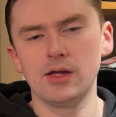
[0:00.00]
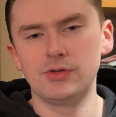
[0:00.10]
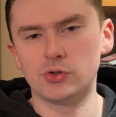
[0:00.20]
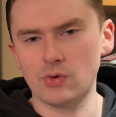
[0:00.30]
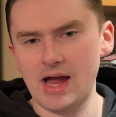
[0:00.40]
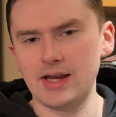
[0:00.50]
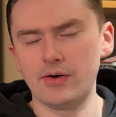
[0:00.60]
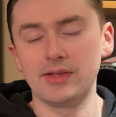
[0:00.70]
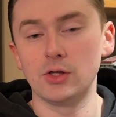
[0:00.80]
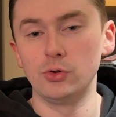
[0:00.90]
the dry
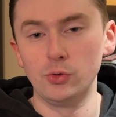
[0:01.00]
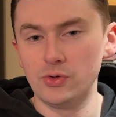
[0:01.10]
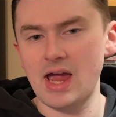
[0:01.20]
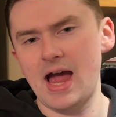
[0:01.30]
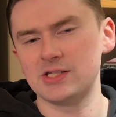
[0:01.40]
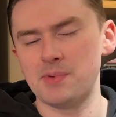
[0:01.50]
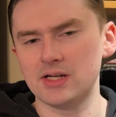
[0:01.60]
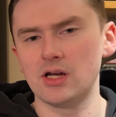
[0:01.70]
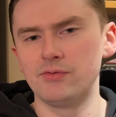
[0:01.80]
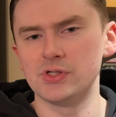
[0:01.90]
down and the oud
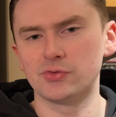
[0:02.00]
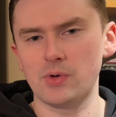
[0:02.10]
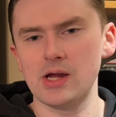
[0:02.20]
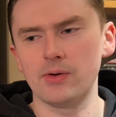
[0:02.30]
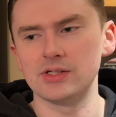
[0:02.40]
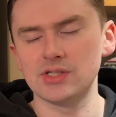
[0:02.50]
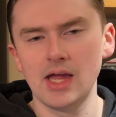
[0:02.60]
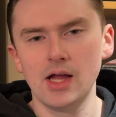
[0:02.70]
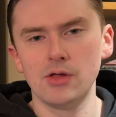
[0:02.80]
aspect of this fragrance.